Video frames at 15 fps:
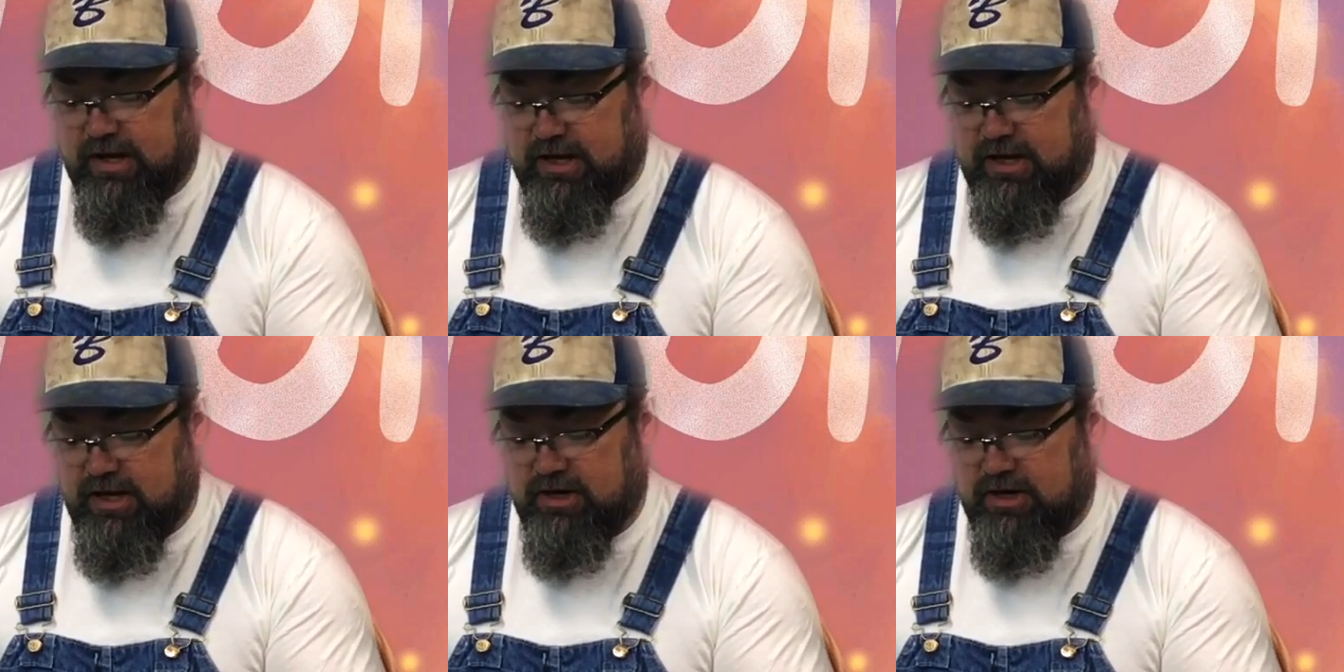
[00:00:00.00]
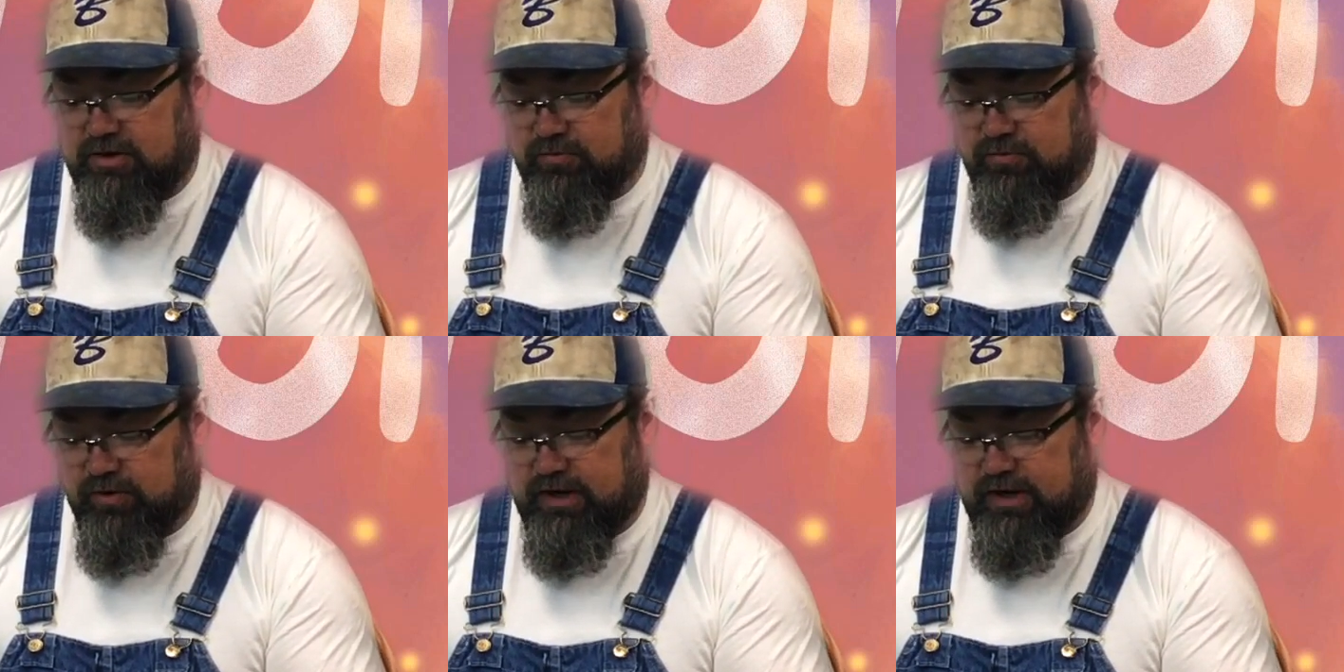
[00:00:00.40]
he
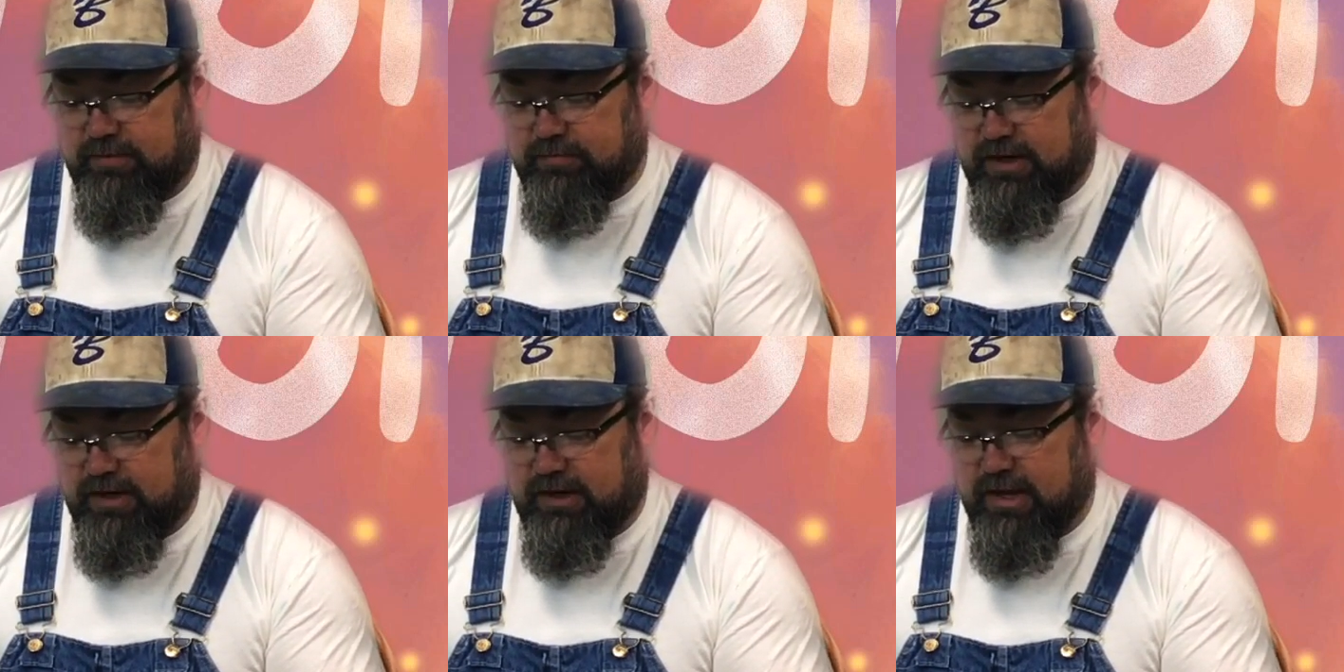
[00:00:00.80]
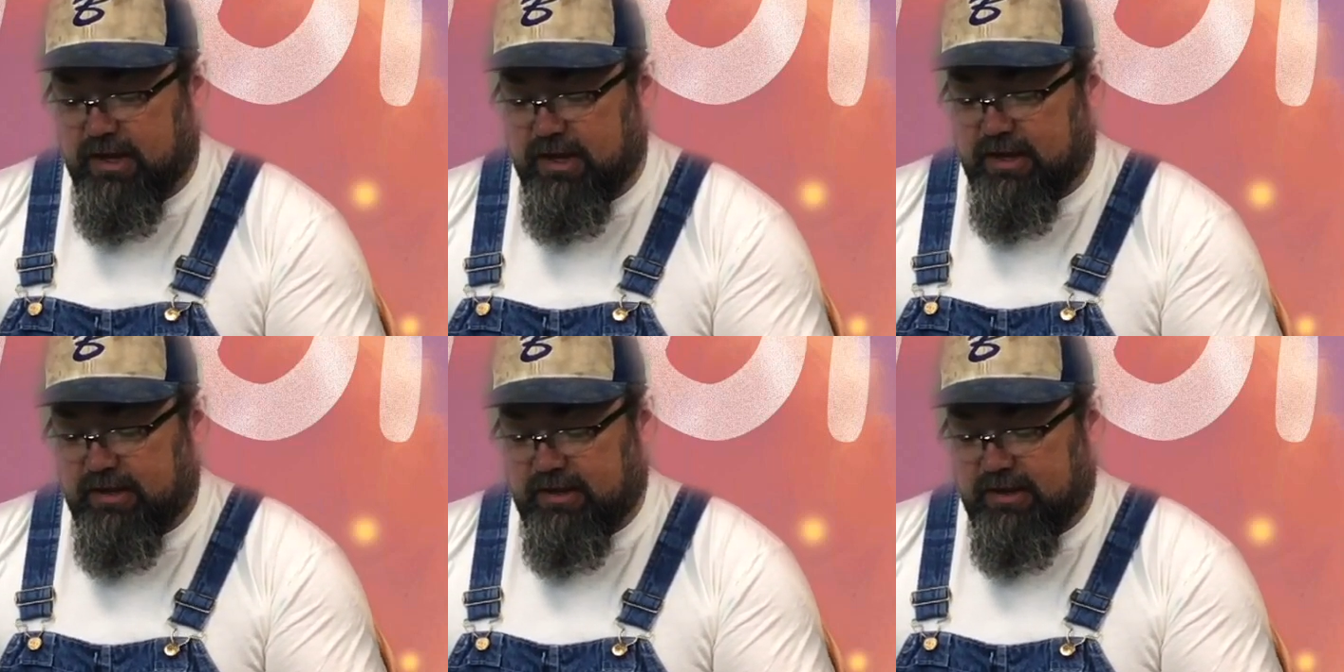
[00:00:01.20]
could read me
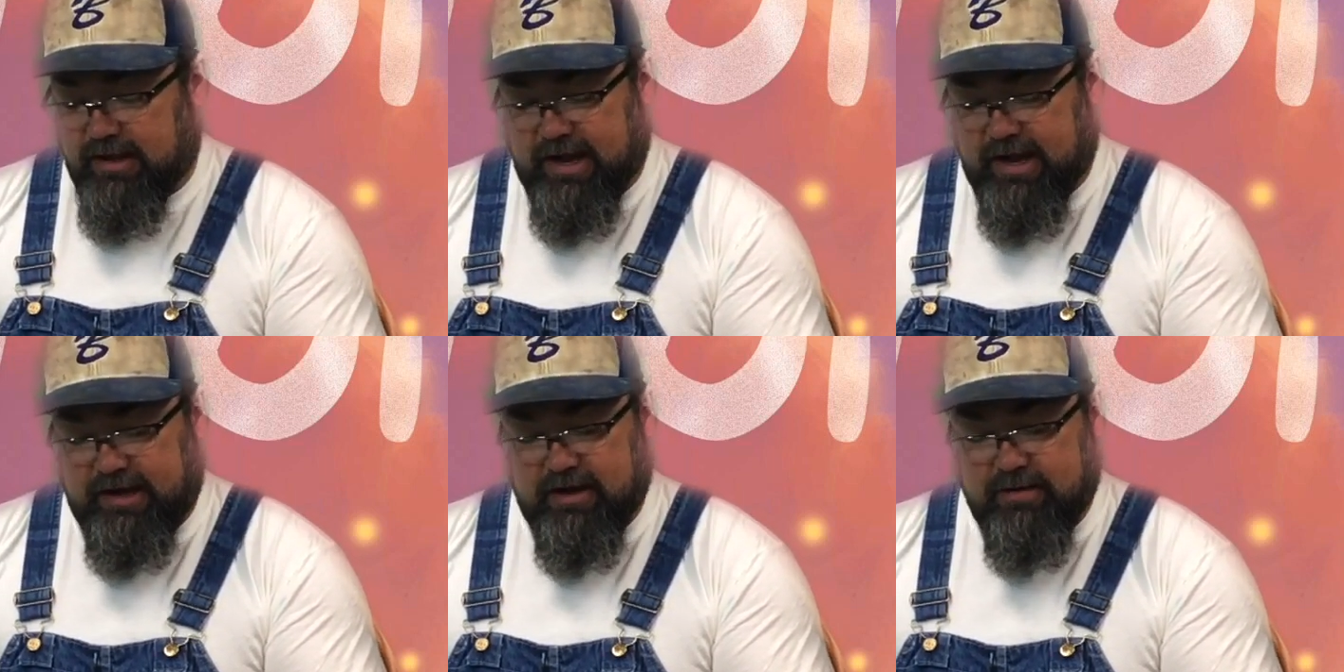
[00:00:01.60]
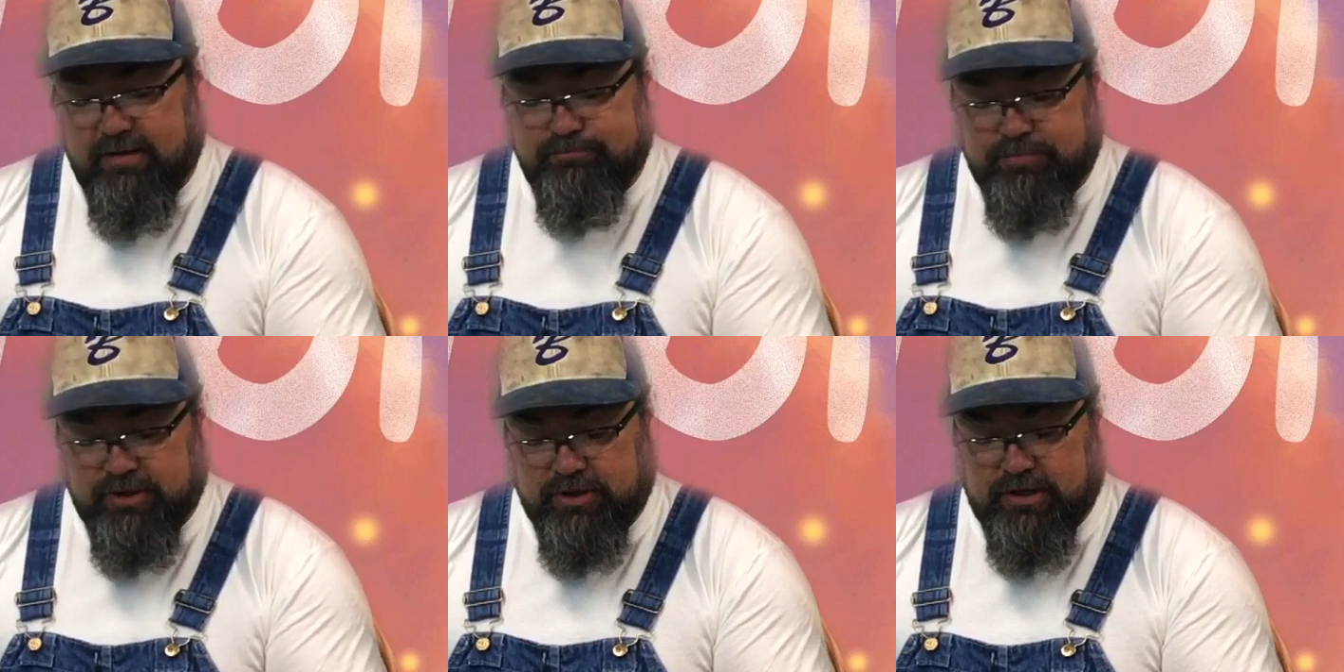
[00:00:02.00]
like a
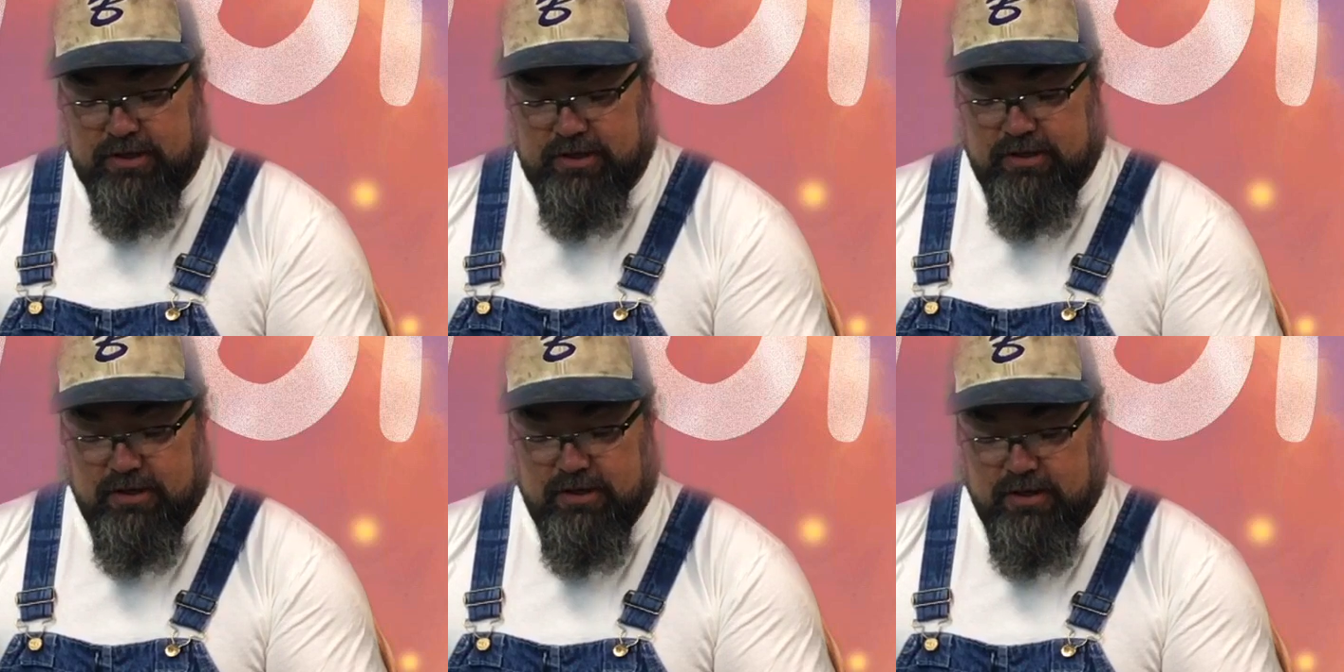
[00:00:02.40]
book.